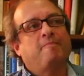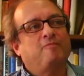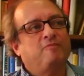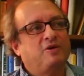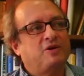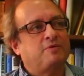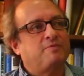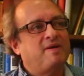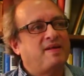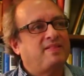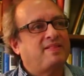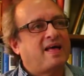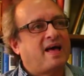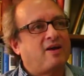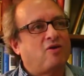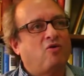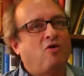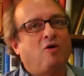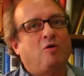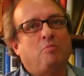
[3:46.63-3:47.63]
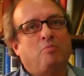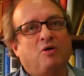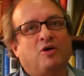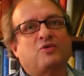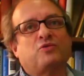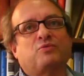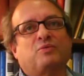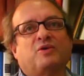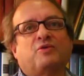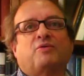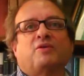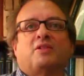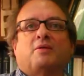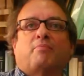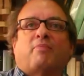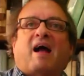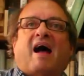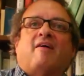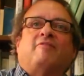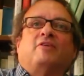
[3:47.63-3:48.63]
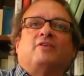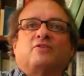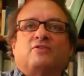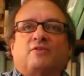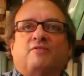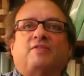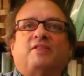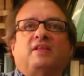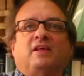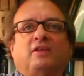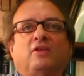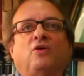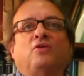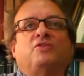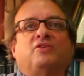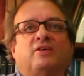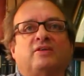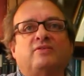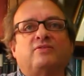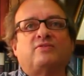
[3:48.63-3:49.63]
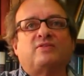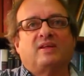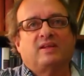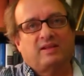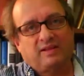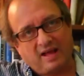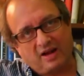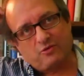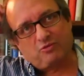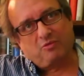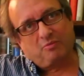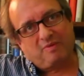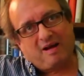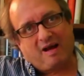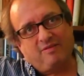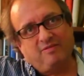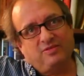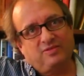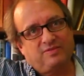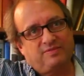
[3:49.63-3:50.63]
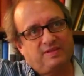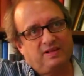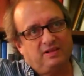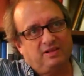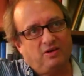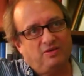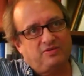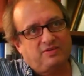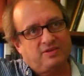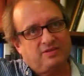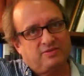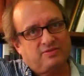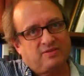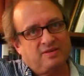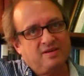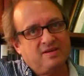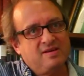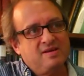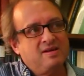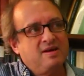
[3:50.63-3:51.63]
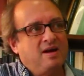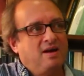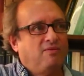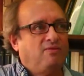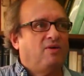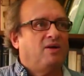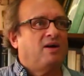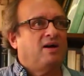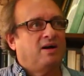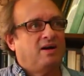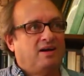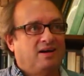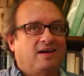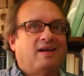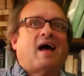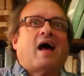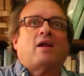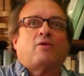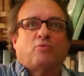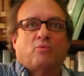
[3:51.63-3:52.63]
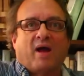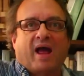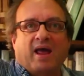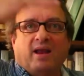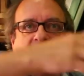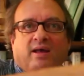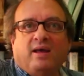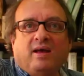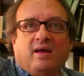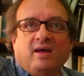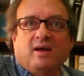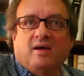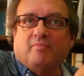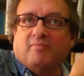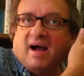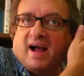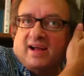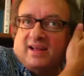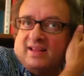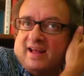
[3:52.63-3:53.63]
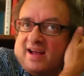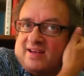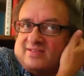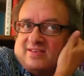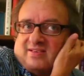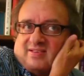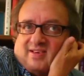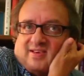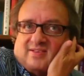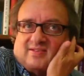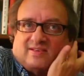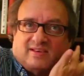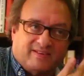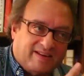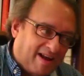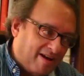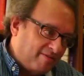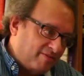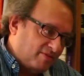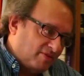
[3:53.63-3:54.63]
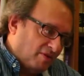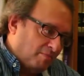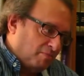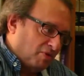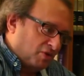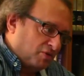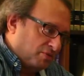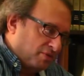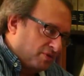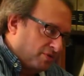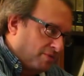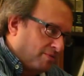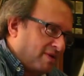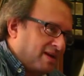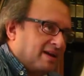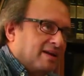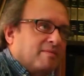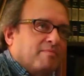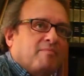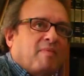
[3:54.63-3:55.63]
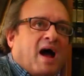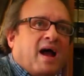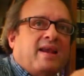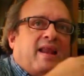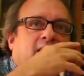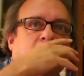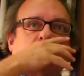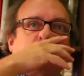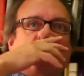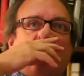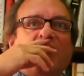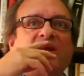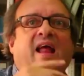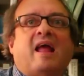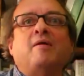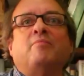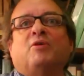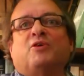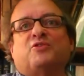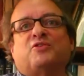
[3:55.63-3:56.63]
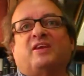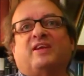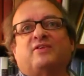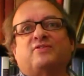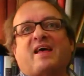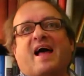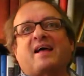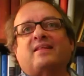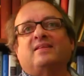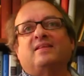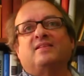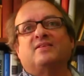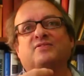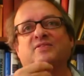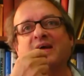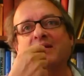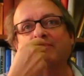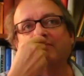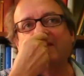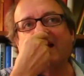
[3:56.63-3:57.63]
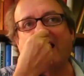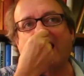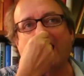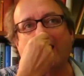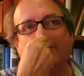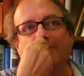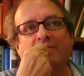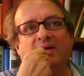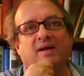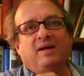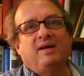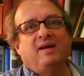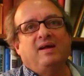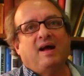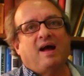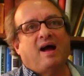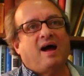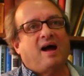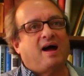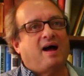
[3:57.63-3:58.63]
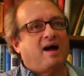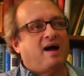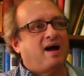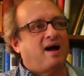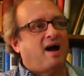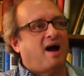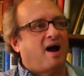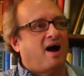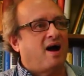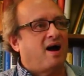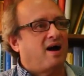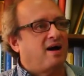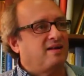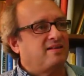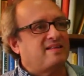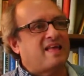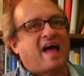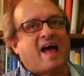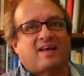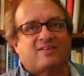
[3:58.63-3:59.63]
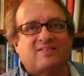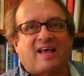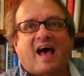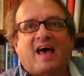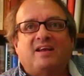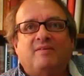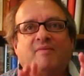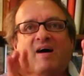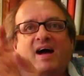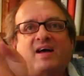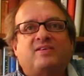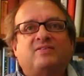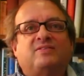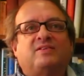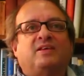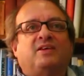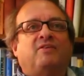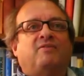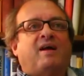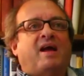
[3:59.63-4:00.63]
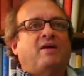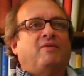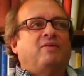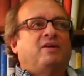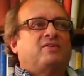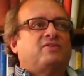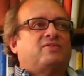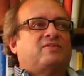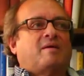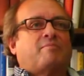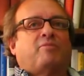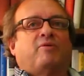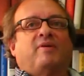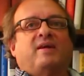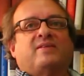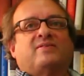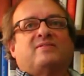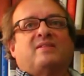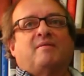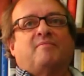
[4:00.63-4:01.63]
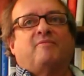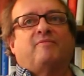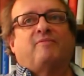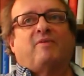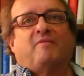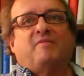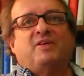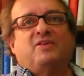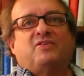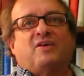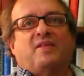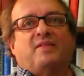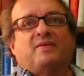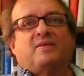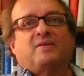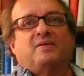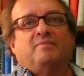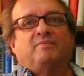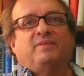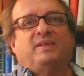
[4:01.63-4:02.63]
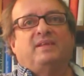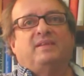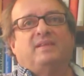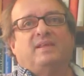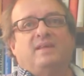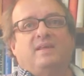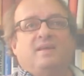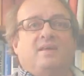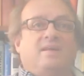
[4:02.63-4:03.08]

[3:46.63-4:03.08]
which meant that all books which were the province of theologians, the intellectual province of theologians, were not read by classicists. So books which were written by next-door neighbors at exactly the same time are taxonomized in a way which separates them from each other completely.